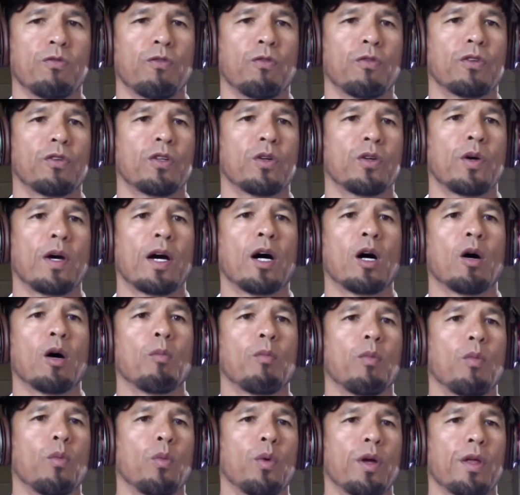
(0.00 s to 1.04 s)
to help
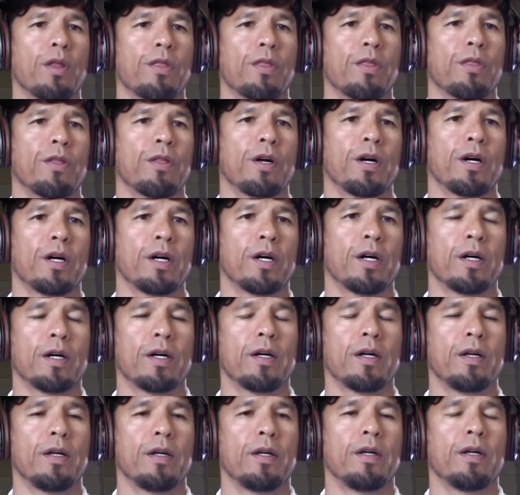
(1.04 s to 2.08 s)
with uh,
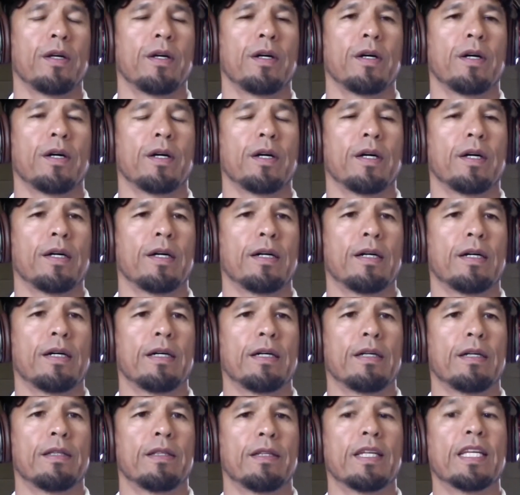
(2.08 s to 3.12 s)
uh,
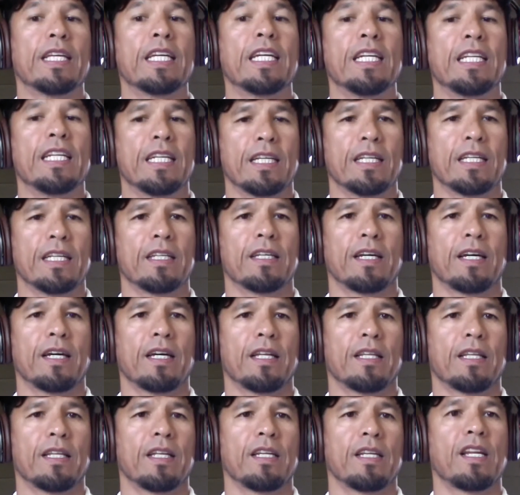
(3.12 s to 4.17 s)
the eating
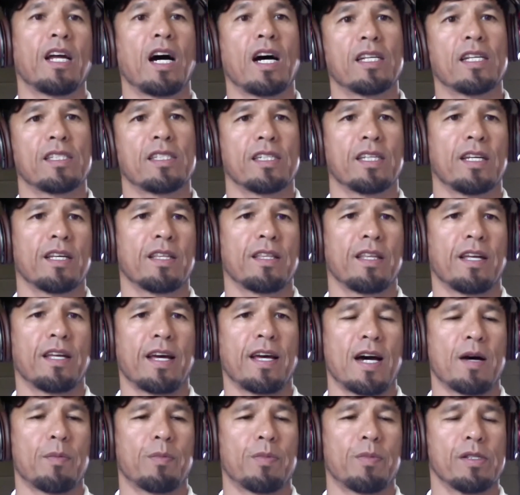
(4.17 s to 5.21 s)
and the nausea that
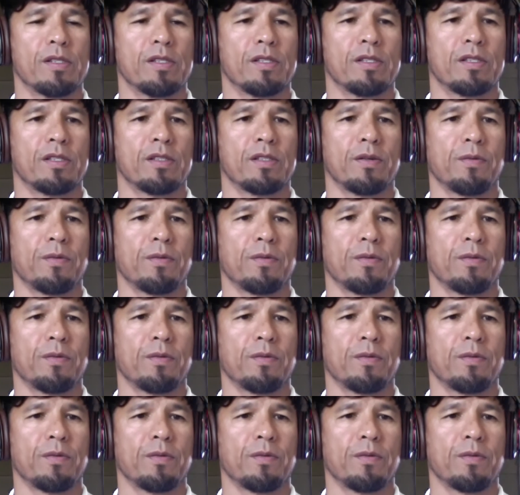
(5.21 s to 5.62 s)
happens.